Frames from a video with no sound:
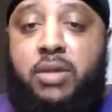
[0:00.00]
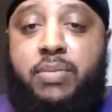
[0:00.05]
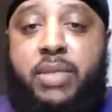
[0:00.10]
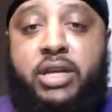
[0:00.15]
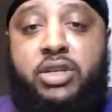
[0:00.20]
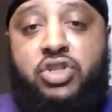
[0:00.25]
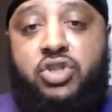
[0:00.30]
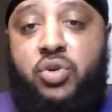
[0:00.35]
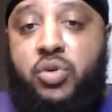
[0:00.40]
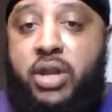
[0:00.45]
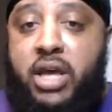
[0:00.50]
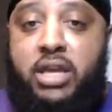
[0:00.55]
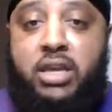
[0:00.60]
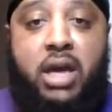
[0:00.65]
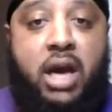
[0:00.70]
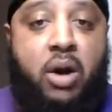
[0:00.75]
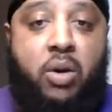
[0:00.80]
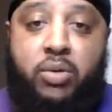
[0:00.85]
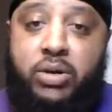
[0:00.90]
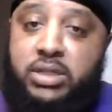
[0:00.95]
Make sure that
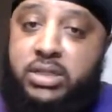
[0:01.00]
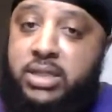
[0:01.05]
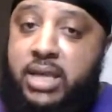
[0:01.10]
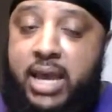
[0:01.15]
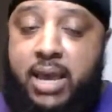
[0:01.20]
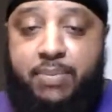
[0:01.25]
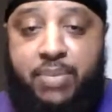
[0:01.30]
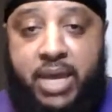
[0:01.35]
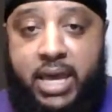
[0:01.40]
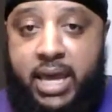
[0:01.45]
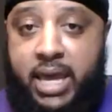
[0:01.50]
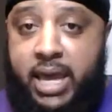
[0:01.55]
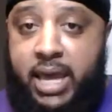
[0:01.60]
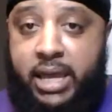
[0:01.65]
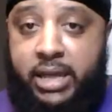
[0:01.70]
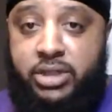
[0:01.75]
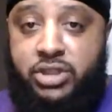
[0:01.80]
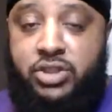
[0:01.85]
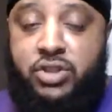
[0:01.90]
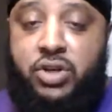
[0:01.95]
y'all on the same
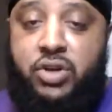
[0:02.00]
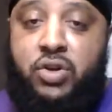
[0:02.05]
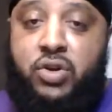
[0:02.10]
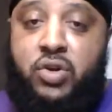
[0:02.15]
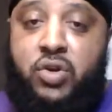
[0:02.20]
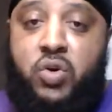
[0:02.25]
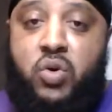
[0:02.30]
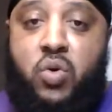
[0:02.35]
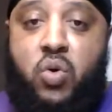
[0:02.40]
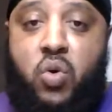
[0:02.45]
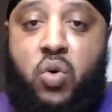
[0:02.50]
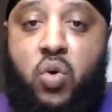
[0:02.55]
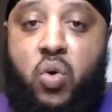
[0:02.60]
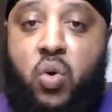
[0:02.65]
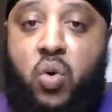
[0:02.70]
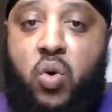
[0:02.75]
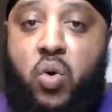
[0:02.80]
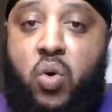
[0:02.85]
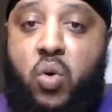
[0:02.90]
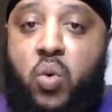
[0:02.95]
page
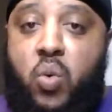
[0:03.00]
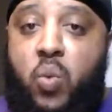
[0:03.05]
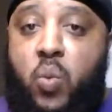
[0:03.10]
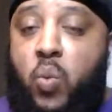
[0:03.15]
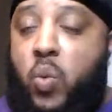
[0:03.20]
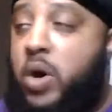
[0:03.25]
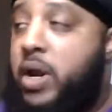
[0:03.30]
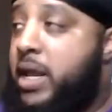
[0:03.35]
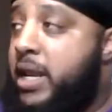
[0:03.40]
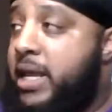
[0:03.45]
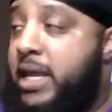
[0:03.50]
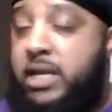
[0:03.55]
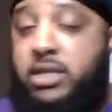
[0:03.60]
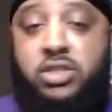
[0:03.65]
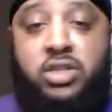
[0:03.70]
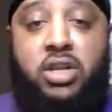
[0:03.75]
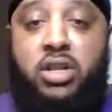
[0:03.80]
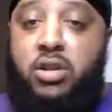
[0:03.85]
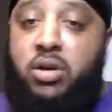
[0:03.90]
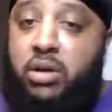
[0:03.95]
on what it is
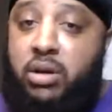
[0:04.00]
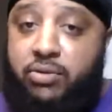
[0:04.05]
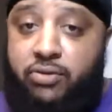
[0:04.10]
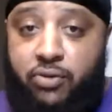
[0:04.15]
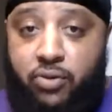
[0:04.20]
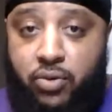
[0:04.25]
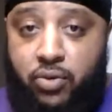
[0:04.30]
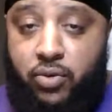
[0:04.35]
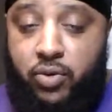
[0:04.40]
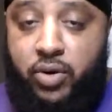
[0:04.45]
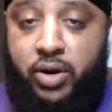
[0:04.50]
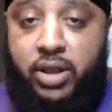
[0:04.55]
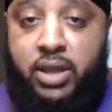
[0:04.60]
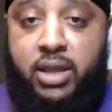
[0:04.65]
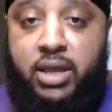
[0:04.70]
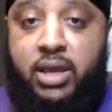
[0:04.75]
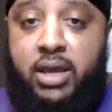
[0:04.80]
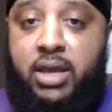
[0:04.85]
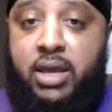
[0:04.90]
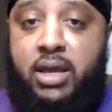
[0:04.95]
you're looking for
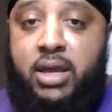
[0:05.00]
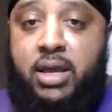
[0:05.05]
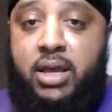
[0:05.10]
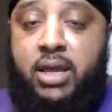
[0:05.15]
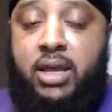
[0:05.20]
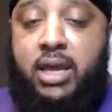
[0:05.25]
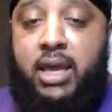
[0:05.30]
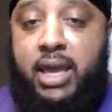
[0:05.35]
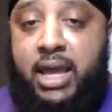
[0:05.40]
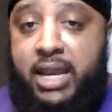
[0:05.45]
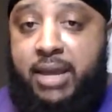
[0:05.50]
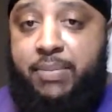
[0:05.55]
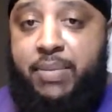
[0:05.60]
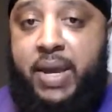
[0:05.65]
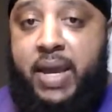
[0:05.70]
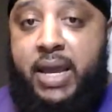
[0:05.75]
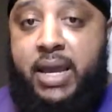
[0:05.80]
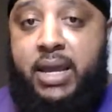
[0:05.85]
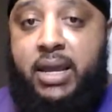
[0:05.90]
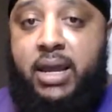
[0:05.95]
in a
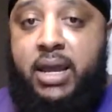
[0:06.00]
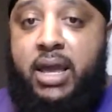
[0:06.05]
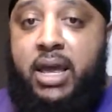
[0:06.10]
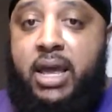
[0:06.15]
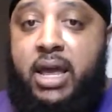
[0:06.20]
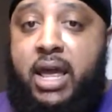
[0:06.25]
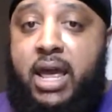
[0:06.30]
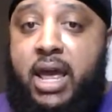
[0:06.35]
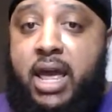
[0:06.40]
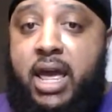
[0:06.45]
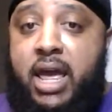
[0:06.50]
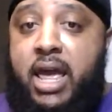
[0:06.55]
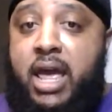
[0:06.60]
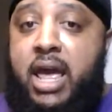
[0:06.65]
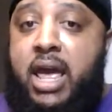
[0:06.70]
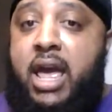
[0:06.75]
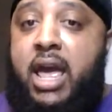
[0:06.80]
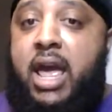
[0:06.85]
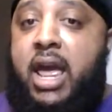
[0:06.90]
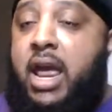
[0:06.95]
mate,
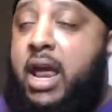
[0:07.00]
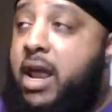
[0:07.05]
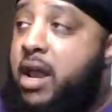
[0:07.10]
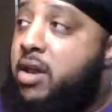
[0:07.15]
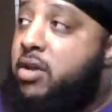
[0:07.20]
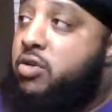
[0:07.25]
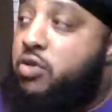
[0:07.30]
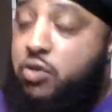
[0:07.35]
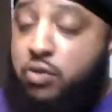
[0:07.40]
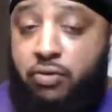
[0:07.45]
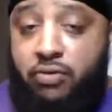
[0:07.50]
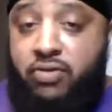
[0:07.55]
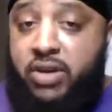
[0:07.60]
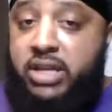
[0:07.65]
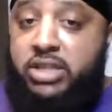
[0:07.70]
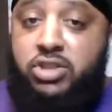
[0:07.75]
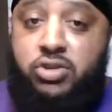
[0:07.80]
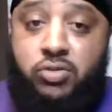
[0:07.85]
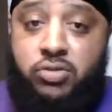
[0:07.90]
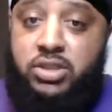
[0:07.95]
and you
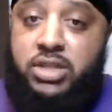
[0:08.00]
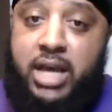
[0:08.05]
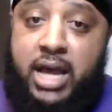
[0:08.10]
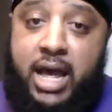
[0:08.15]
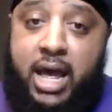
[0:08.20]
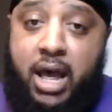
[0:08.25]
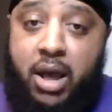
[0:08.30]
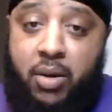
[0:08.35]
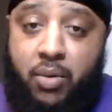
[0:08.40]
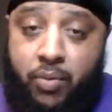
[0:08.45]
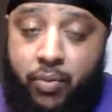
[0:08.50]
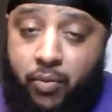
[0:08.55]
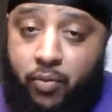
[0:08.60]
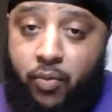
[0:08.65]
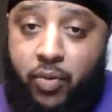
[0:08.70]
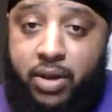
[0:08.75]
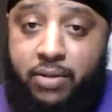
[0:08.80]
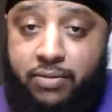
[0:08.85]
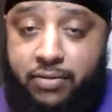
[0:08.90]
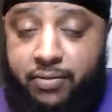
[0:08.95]
invest your time
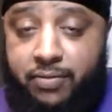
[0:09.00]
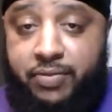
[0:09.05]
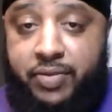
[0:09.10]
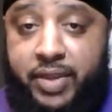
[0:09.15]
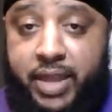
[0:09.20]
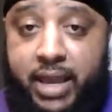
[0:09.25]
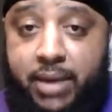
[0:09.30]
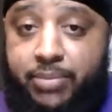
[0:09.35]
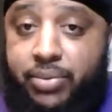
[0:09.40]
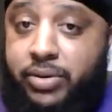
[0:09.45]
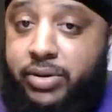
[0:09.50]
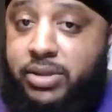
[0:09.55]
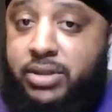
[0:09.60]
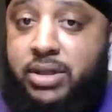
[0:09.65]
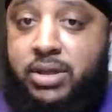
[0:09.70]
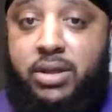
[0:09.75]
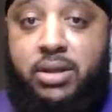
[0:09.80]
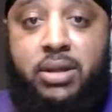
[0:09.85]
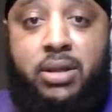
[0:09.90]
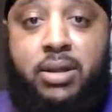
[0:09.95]
with that
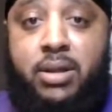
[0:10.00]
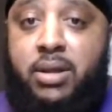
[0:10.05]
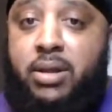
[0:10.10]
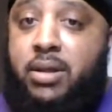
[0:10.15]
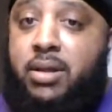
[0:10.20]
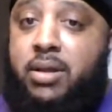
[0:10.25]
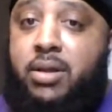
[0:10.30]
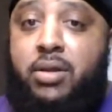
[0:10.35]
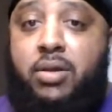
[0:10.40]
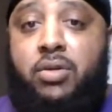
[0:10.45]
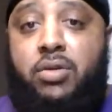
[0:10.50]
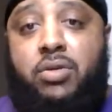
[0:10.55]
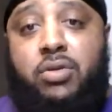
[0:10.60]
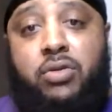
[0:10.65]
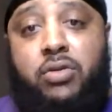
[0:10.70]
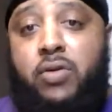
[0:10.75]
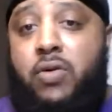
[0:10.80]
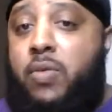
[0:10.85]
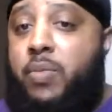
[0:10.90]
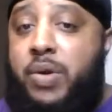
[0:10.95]
person.
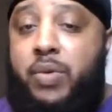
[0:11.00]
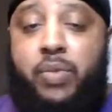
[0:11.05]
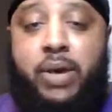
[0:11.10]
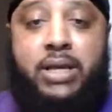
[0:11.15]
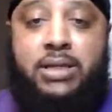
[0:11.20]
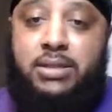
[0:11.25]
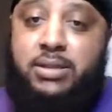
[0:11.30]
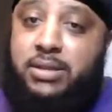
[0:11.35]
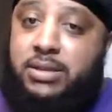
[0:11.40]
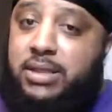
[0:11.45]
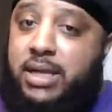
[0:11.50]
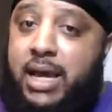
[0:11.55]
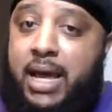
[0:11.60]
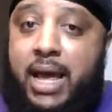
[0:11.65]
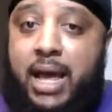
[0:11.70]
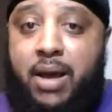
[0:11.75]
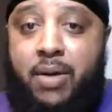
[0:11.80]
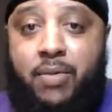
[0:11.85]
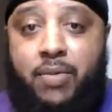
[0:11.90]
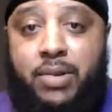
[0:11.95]
Don't be wasting your
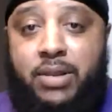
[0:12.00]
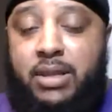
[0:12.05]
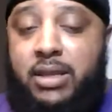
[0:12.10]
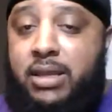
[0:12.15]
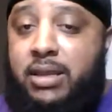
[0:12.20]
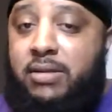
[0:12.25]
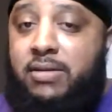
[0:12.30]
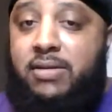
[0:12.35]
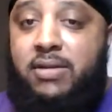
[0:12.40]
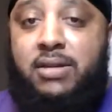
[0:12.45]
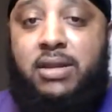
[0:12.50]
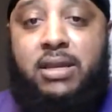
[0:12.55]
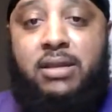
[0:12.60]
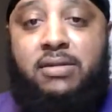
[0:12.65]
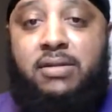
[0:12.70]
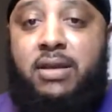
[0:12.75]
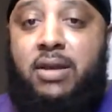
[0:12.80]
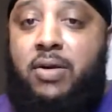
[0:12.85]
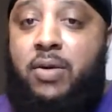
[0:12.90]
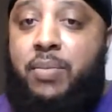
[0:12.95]
time with these
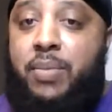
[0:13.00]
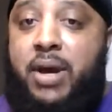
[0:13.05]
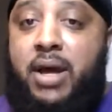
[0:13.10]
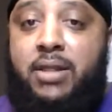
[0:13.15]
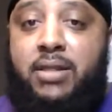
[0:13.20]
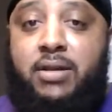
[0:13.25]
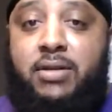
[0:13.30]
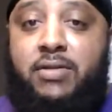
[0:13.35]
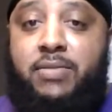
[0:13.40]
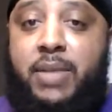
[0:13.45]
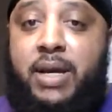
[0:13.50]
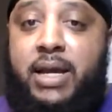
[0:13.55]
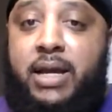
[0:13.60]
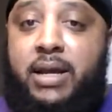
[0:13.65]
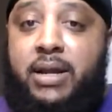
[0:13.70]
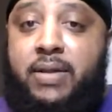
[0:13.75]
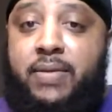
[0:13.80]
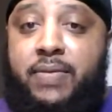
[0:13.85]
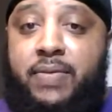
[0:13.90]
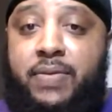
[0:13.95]
single mothers,
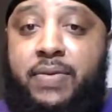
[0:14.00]
man.